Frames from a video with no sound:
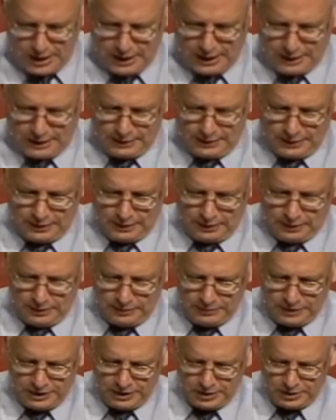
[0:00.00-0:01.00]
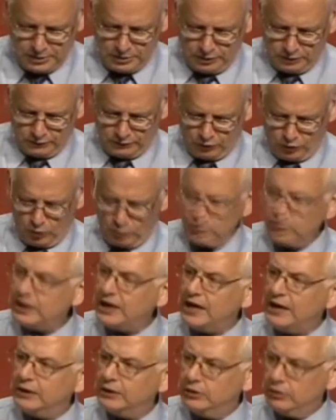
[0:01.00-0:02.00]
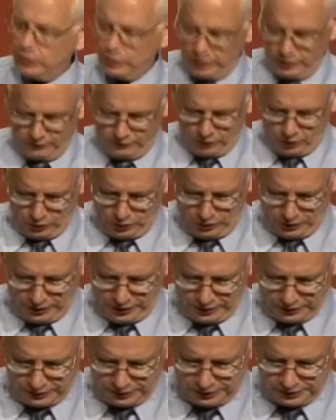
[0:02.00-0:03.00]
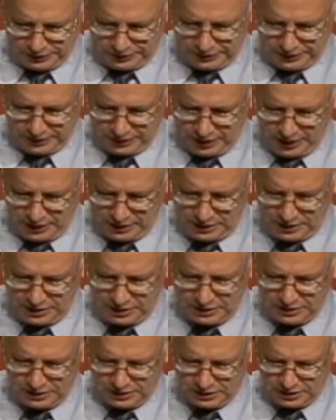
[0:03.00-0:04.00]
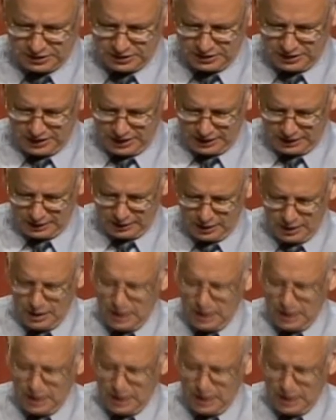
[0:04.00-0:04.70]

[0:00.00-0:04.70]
and the elimination of the formal category of local elders in 1968.